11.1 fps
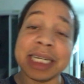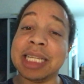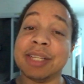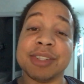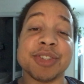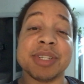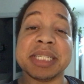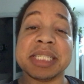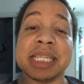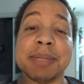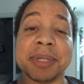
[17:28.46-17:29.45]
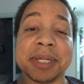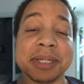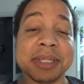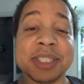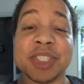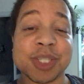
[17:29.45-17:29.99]
Hilary is already sleeping,
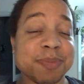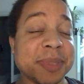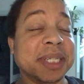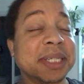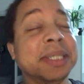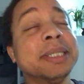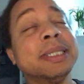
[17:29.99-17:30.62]
it's just me.